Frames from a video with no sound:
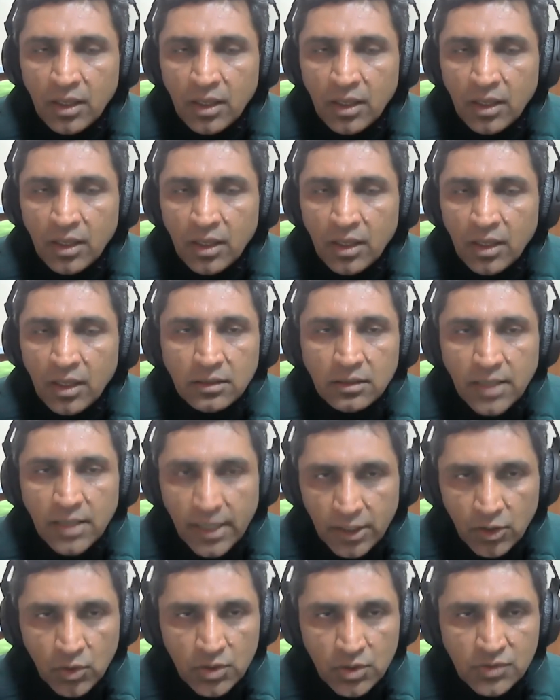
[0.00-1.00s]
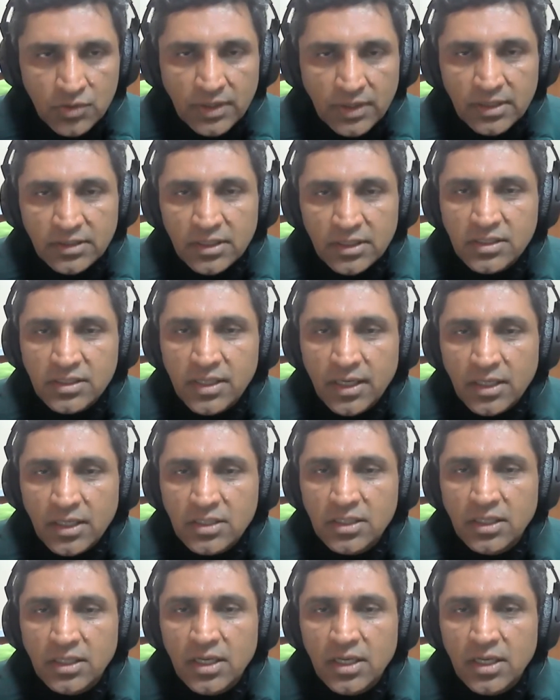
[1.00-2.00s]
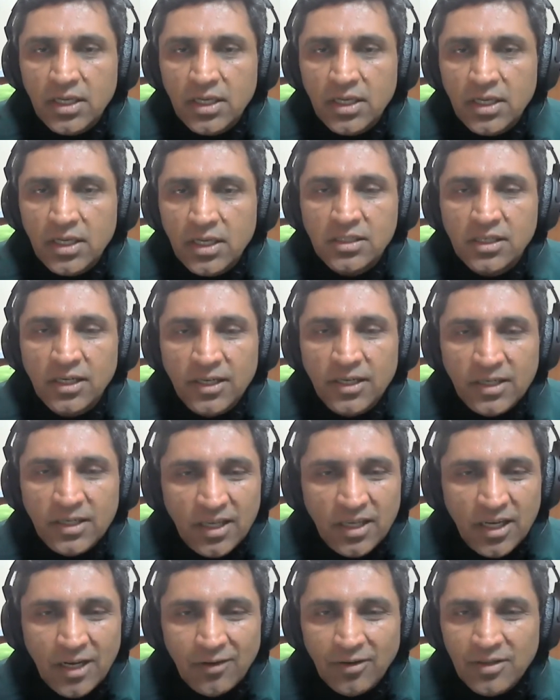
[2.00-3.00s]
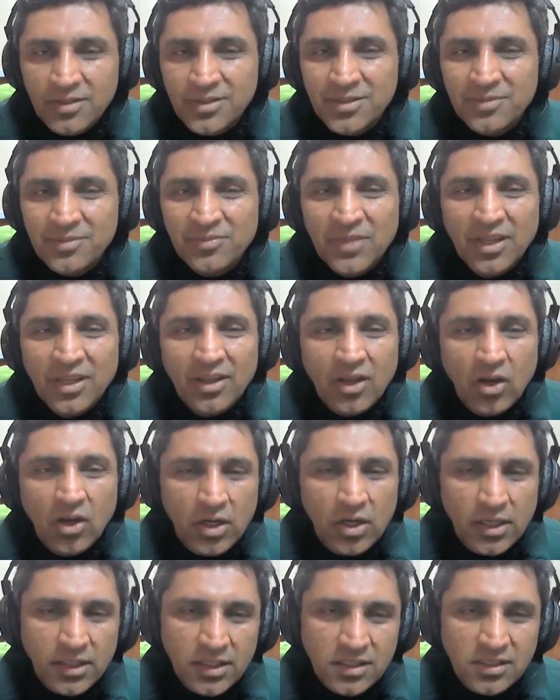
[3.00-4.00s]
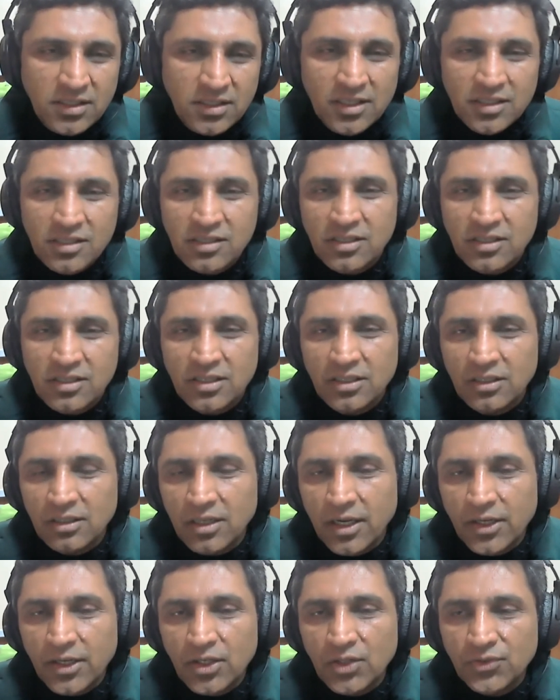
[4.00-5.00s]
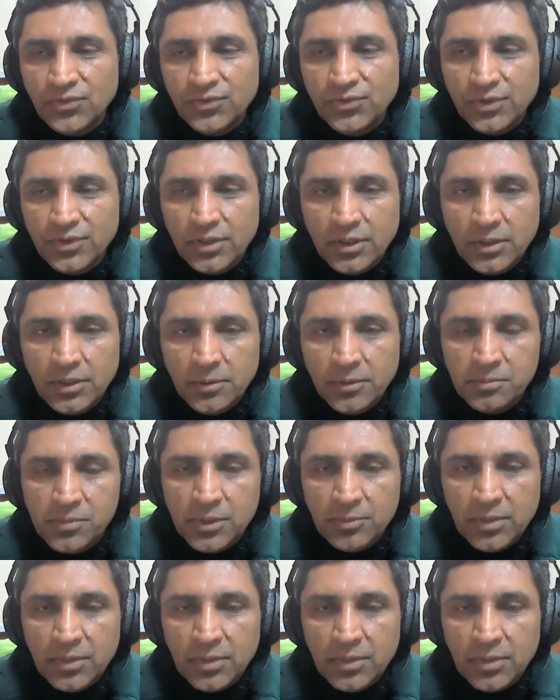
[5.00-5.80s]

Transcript: and diagnose whether this addiction has reached clinical levels or it is just uh, kind of uh,